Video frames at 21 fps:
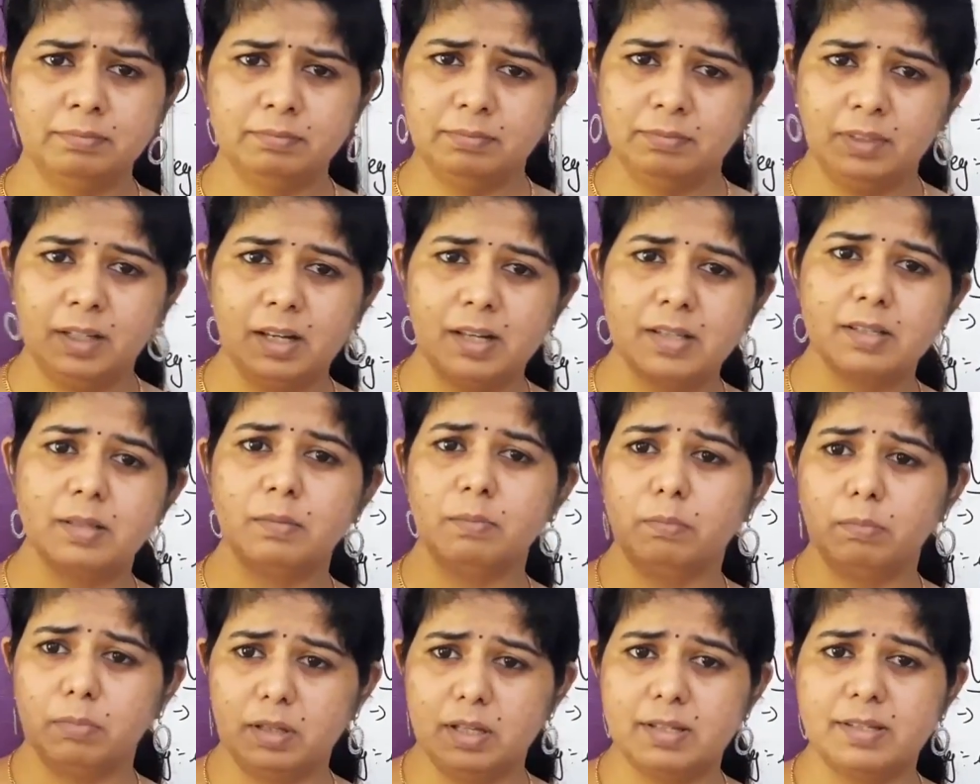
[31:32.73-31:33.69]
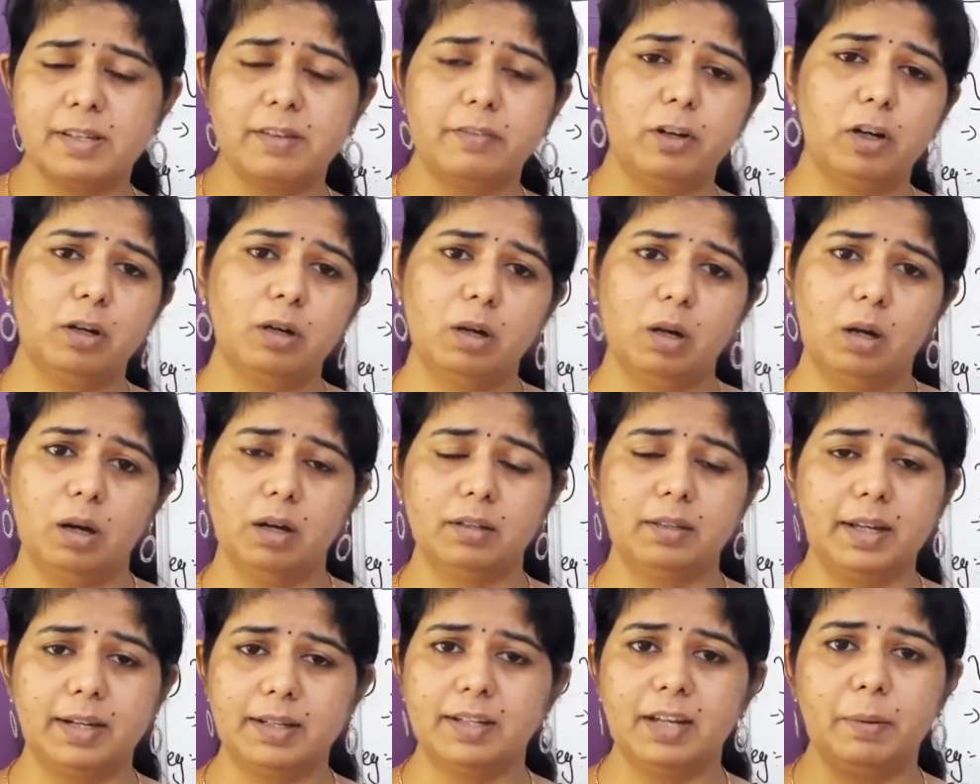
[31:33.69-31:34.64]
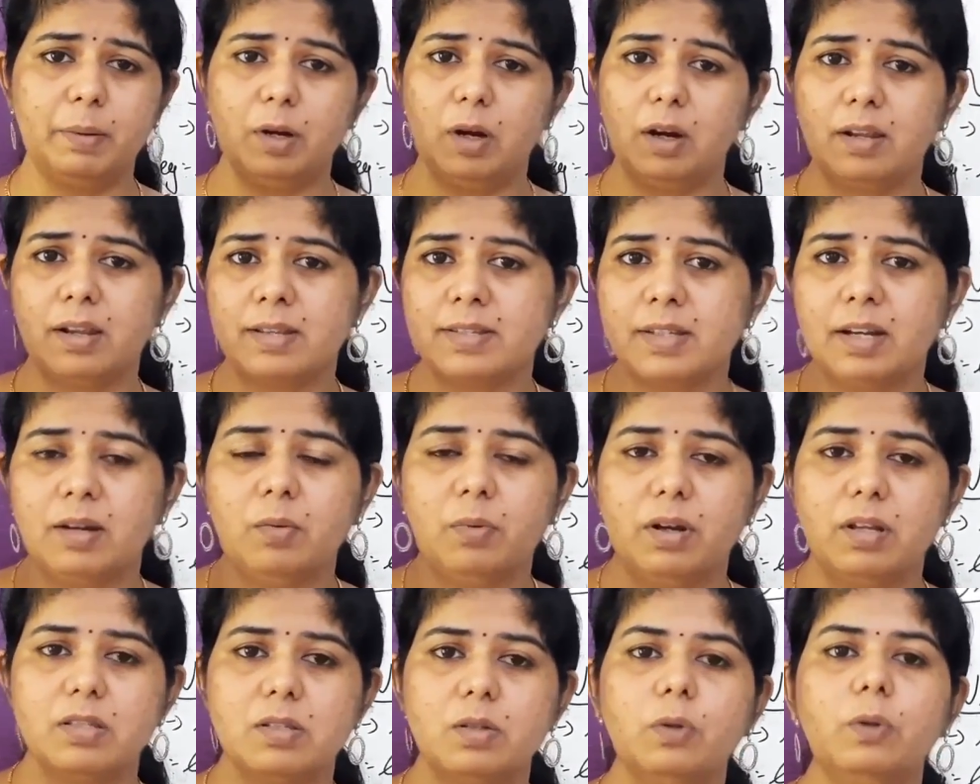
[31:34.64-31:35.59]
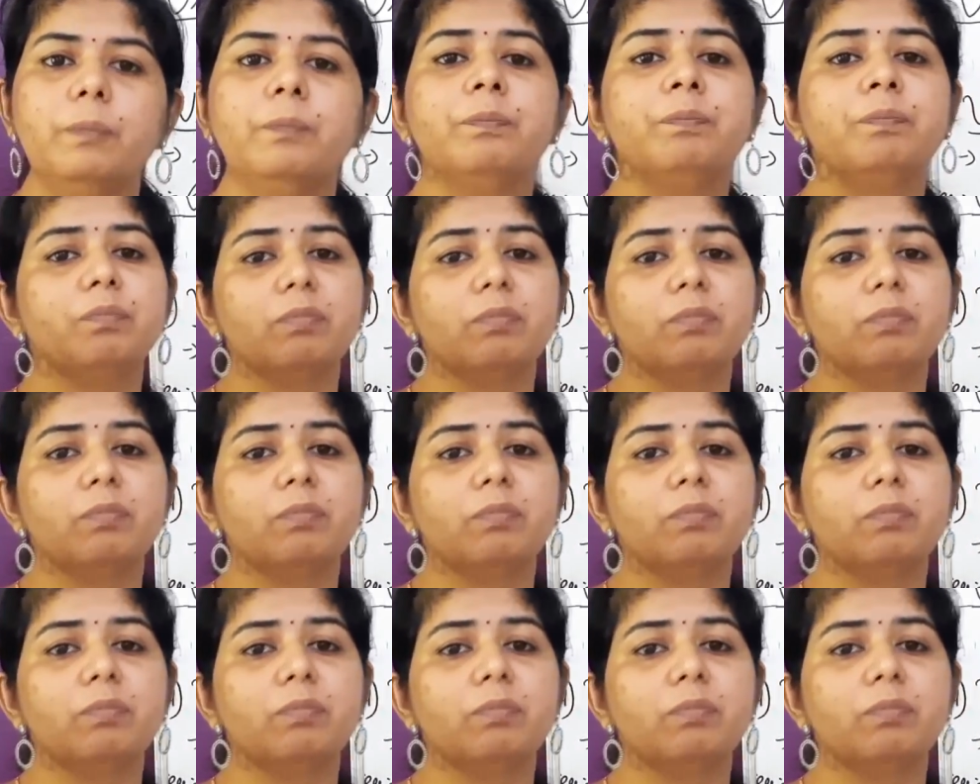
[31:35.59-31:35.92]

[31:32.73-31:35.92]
Yes, the 7 o'clock, that kind of sunrise, no?